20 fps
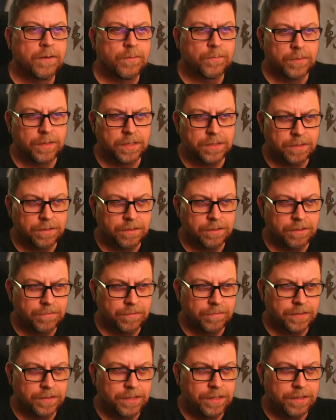When I started off
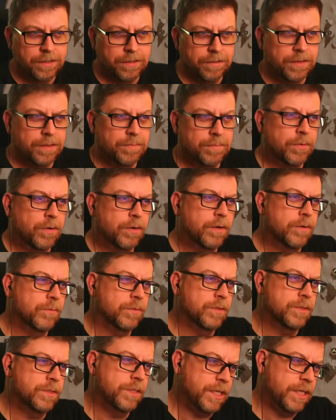over here, the marker
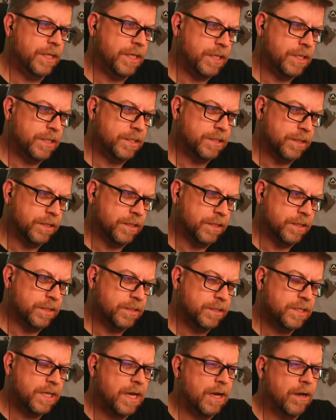was to the east and to the
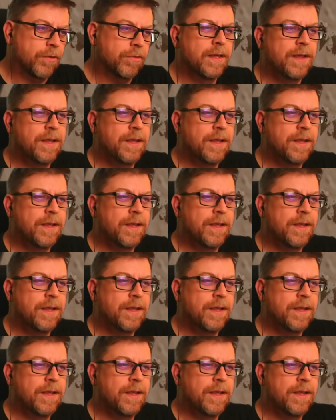south.